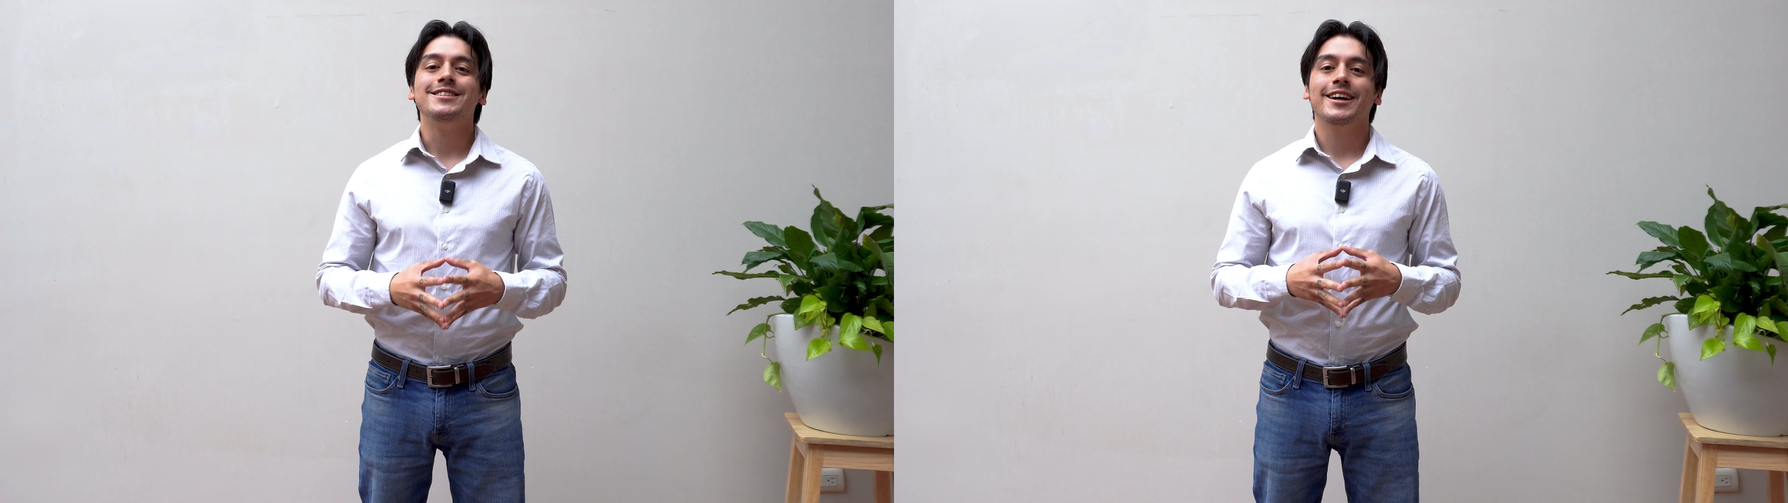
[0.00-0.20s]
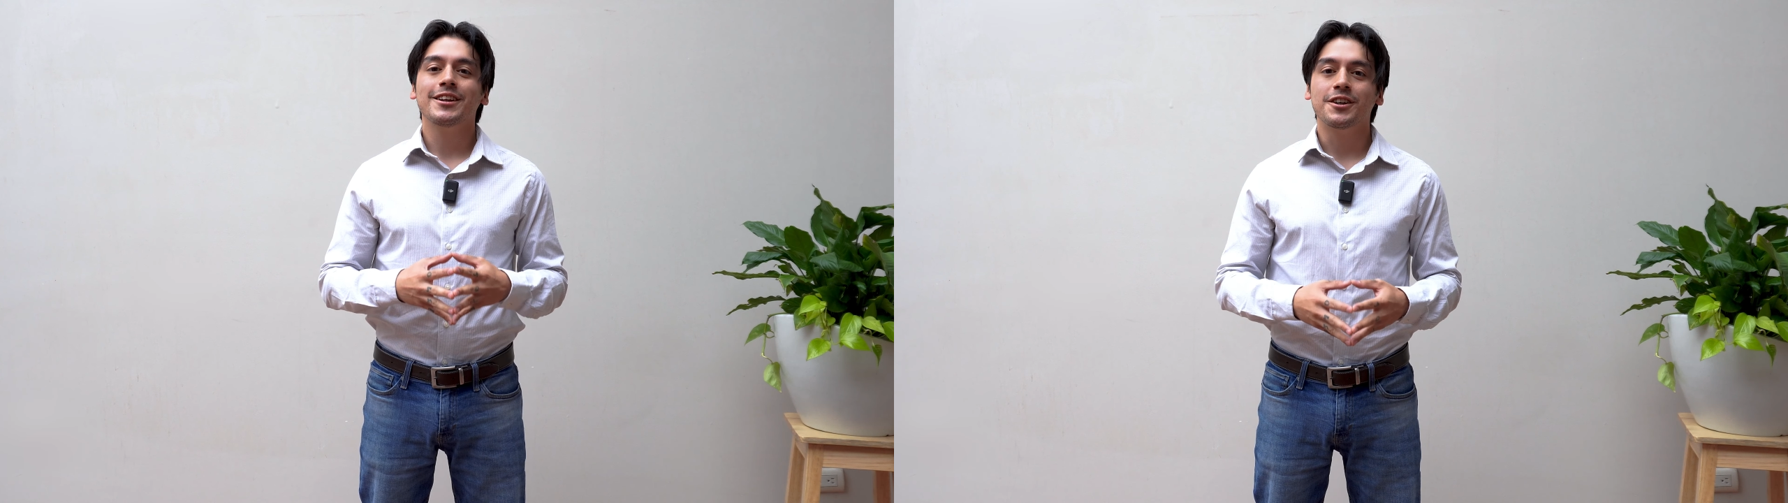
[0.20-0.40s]

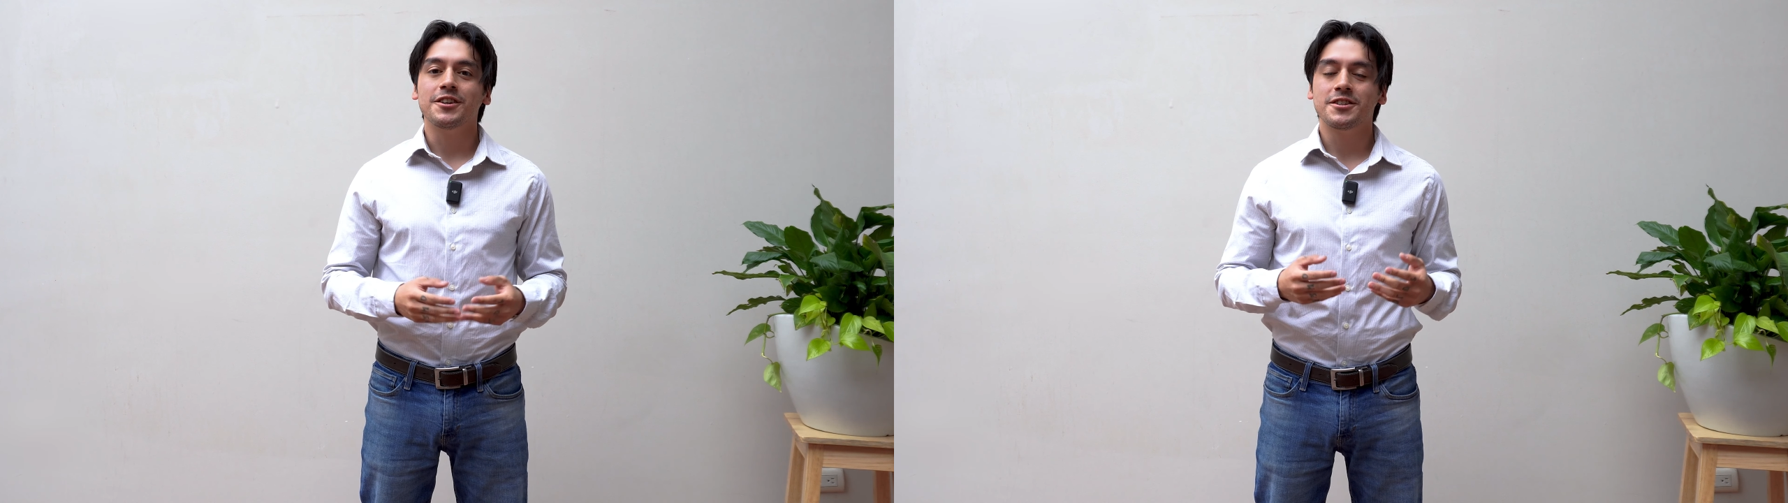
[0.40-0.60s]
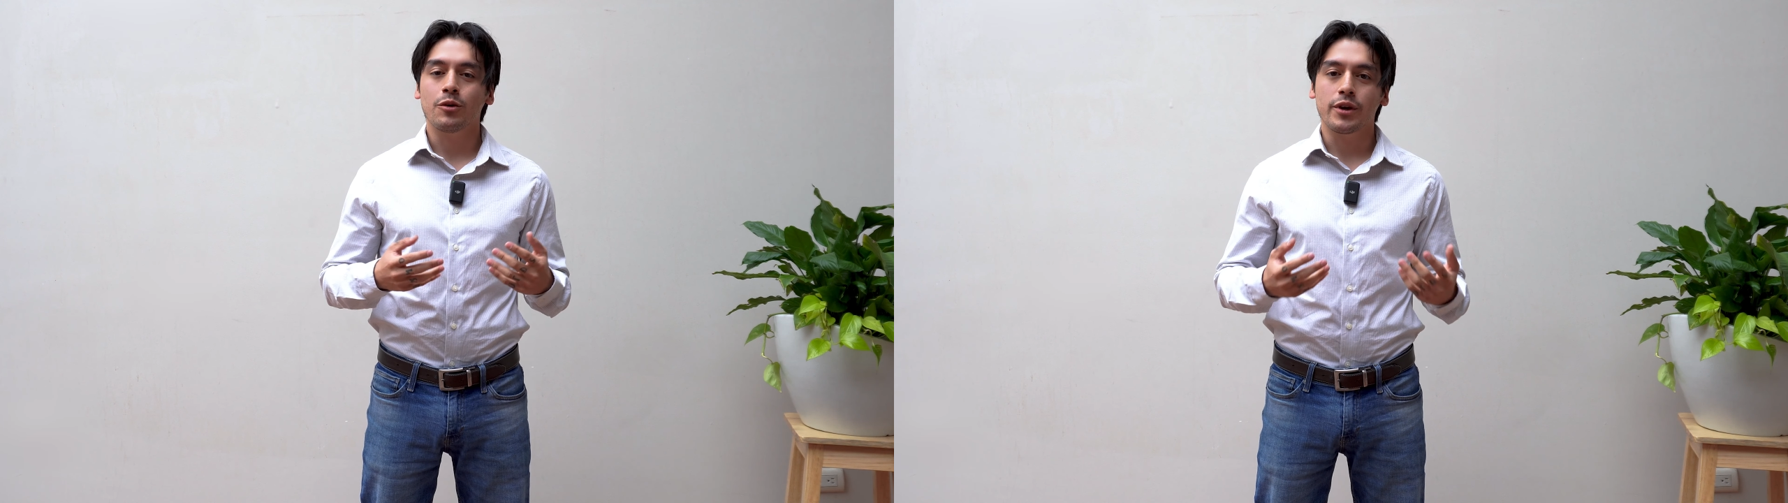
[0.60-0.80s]
second
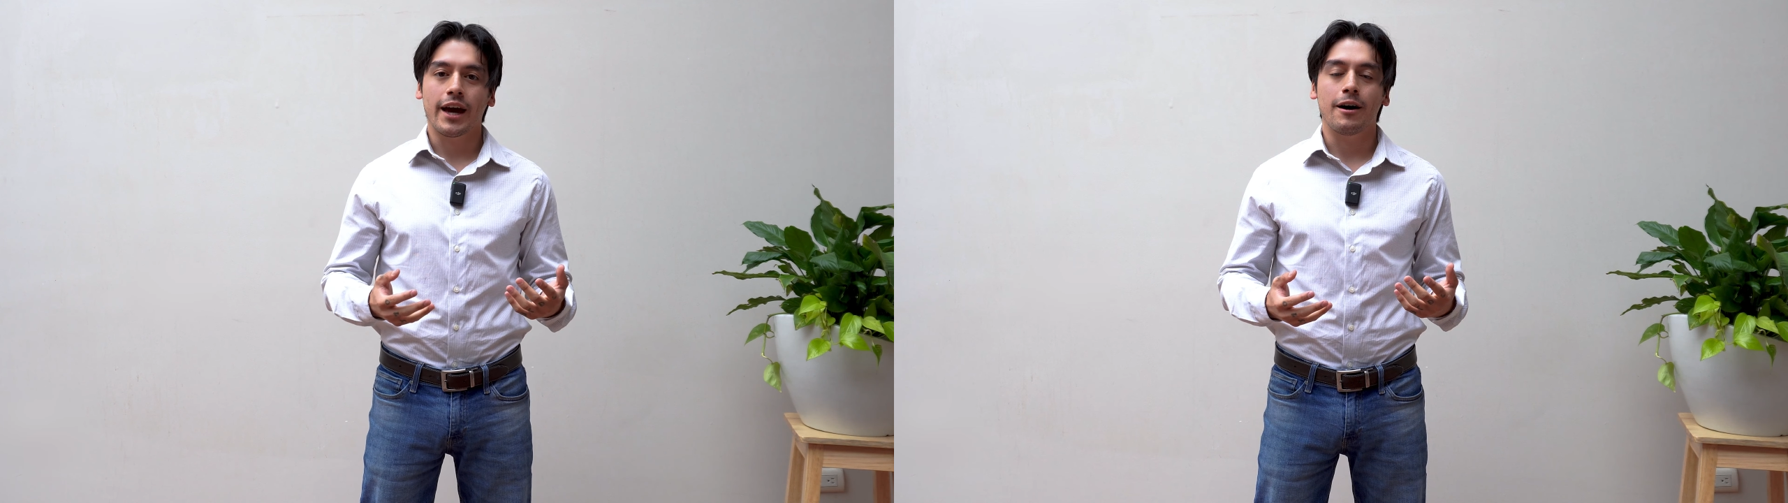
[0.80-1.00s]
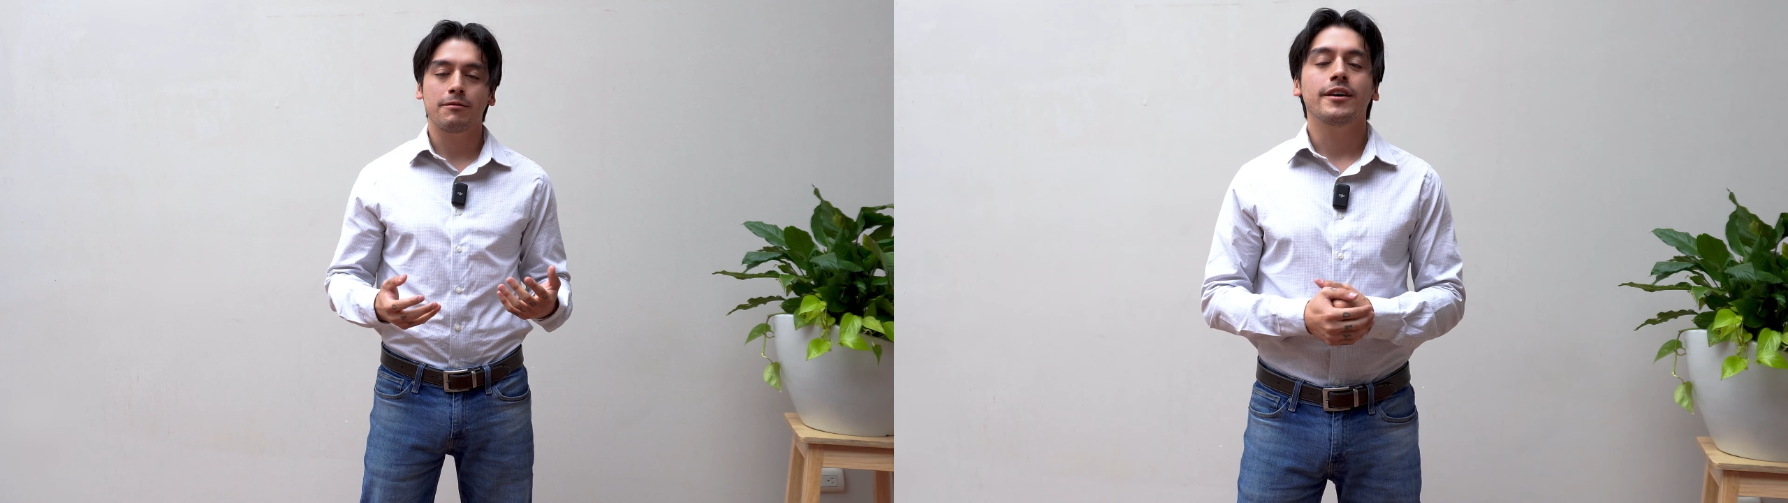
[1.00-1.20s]
condition that we have